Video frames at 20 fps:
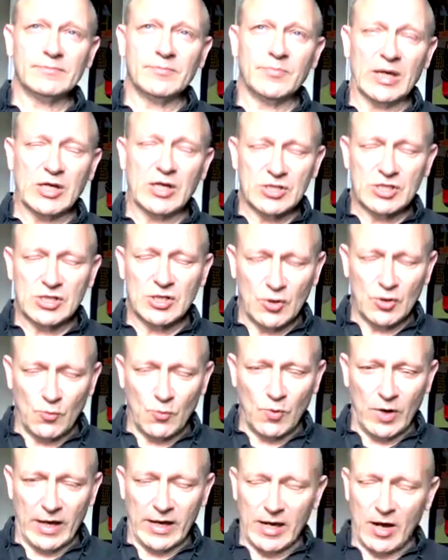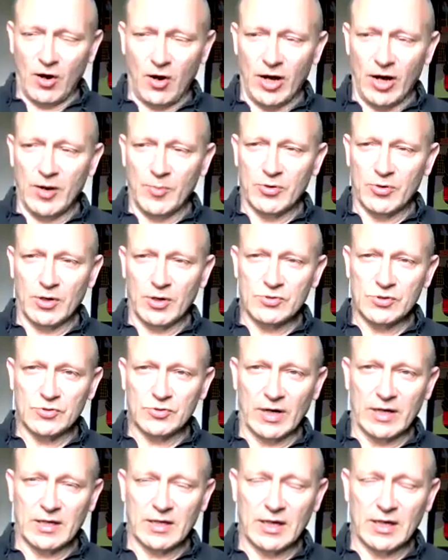because of the way I approach
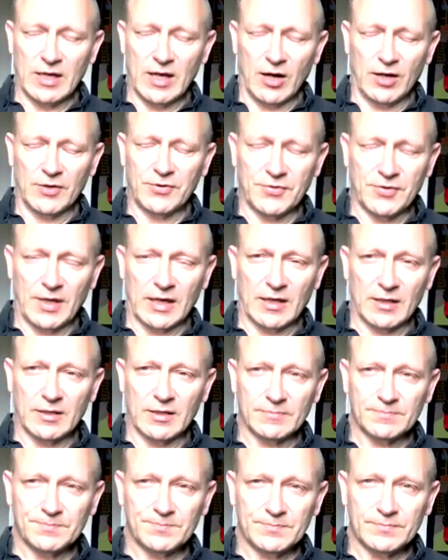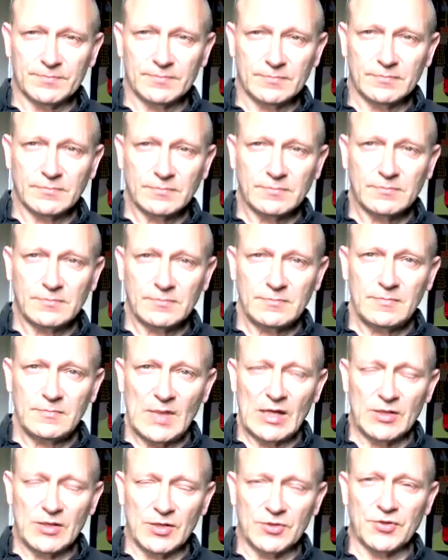Reiki, I think
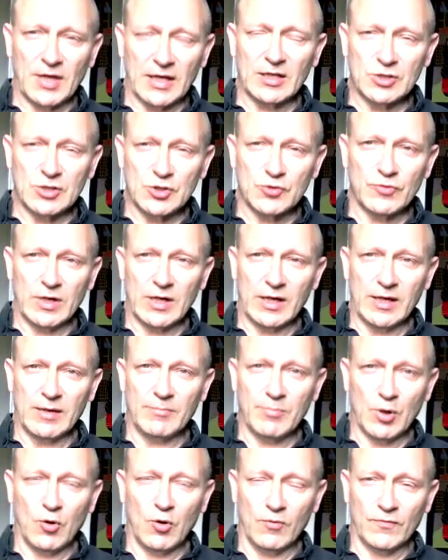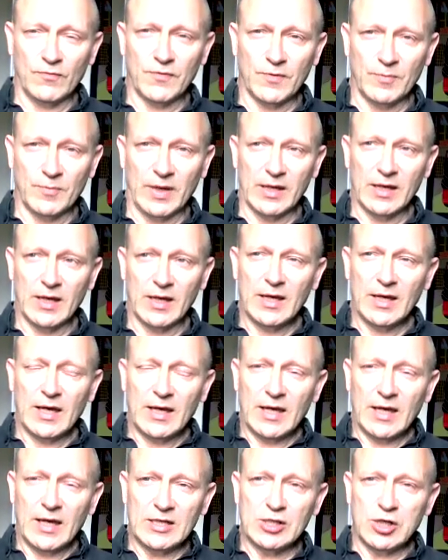the thing that's really important for me
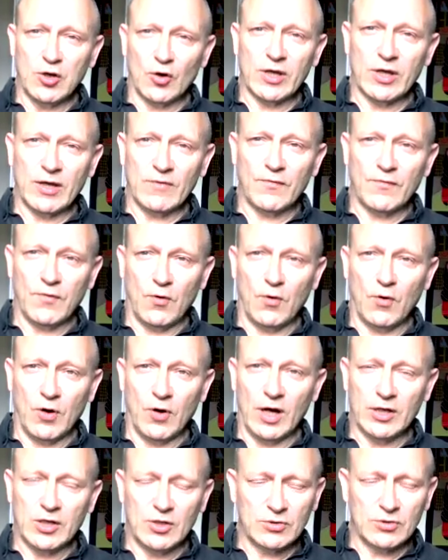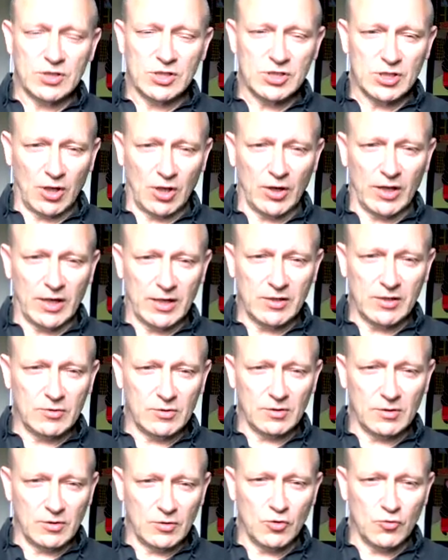is looking for a good, solid,
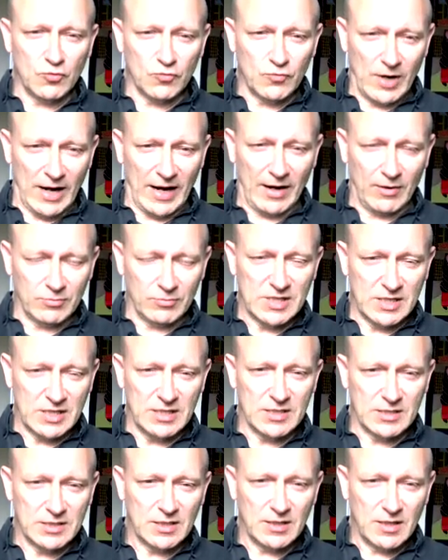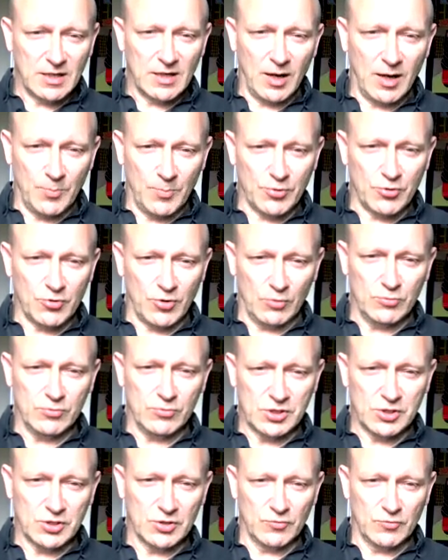grounded
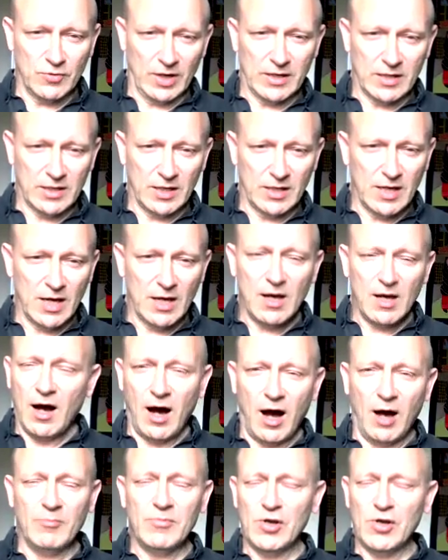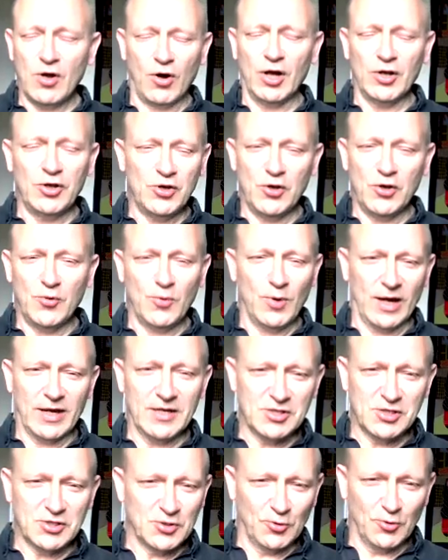approach to Reiki. I'm not a new
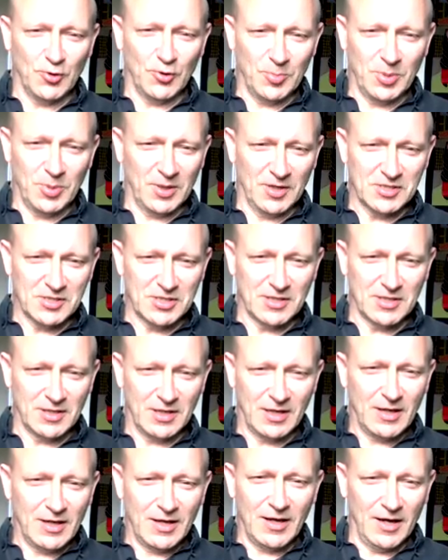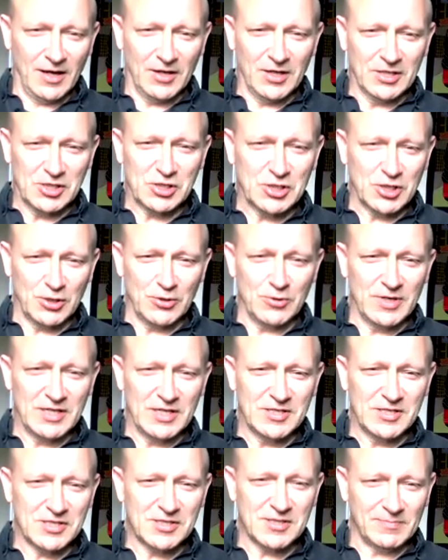age sort of person. And as soon
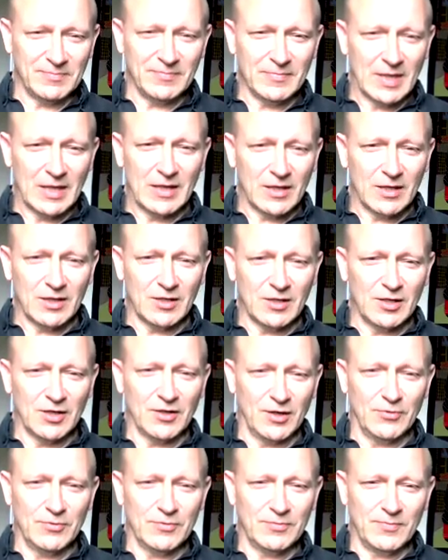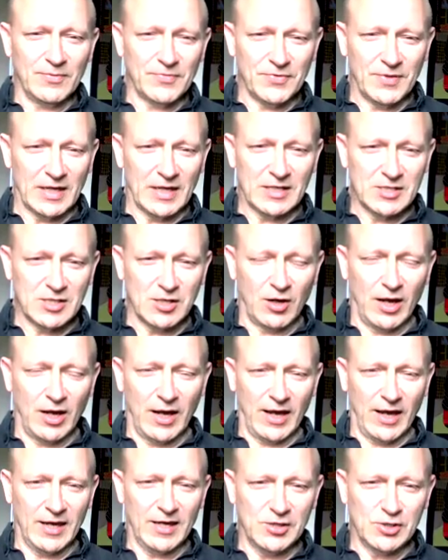as, things like
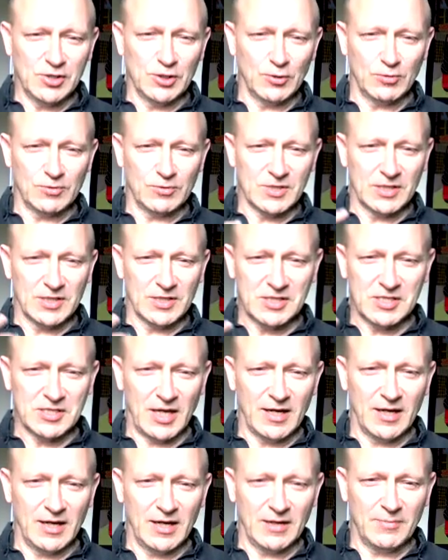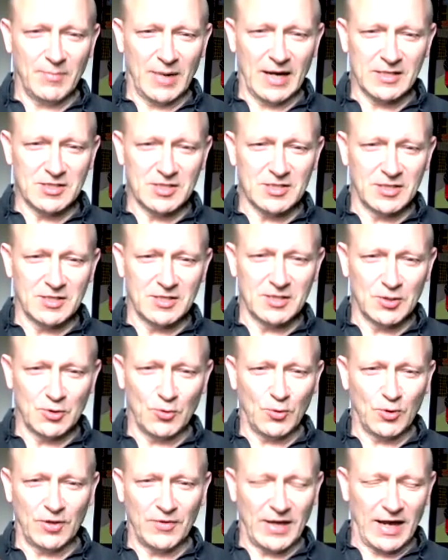angels and ascended masters and
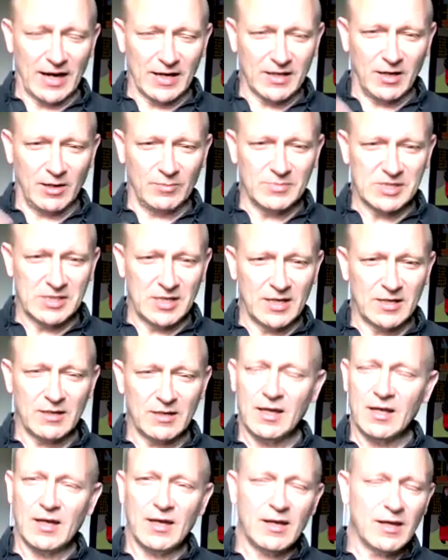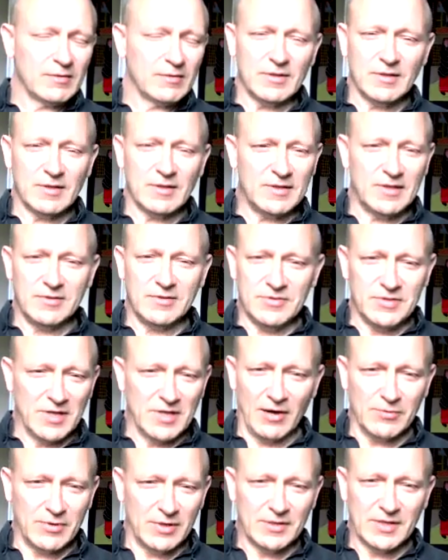all of that comes in,
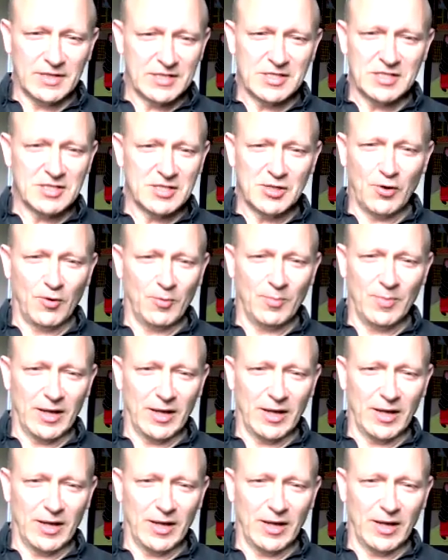no, this is not